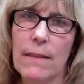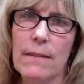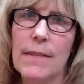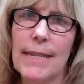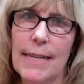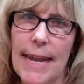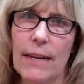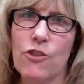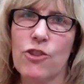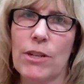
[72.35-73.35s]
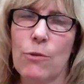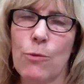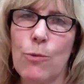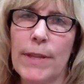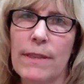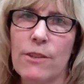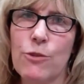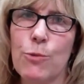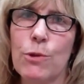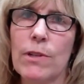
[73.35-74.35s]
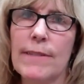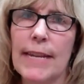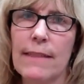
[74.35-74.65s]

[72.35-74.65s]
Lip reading: this connection with this world,